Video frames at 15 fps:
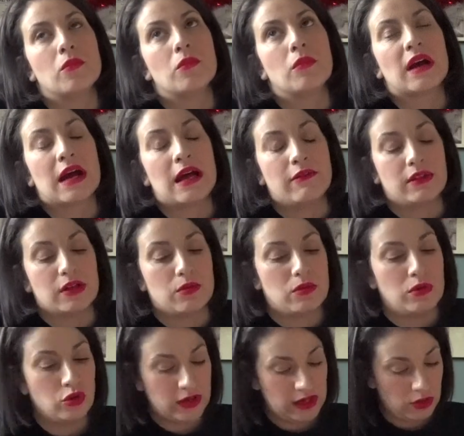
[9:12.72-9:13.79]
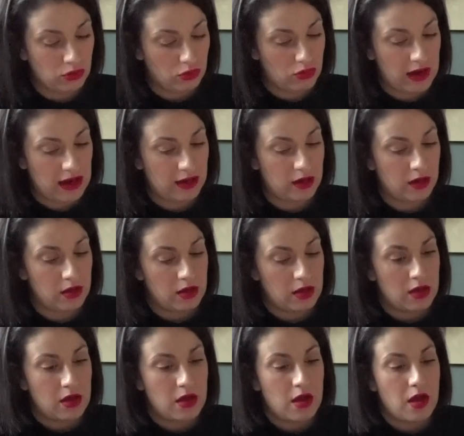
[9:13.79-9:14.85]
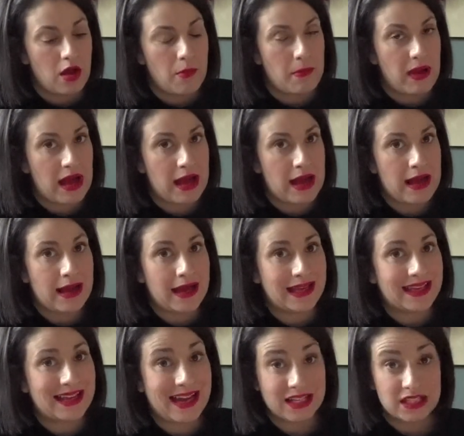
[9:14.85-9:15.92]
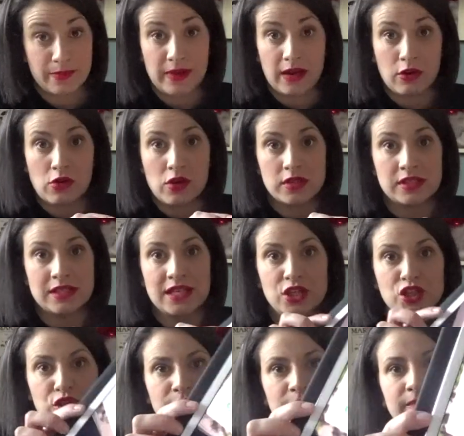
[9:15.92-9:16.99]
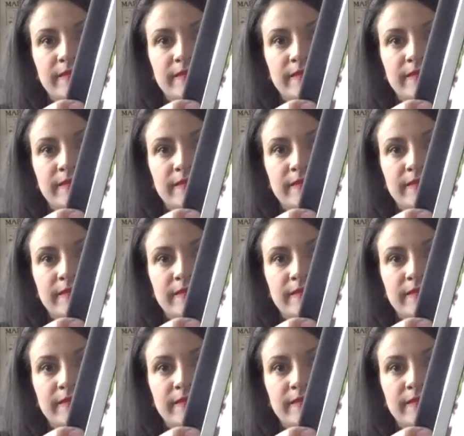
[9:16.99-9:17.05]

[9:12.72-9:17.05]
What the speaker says: I can't even think, Lucky Nutcracker by Catapillar cross stitch.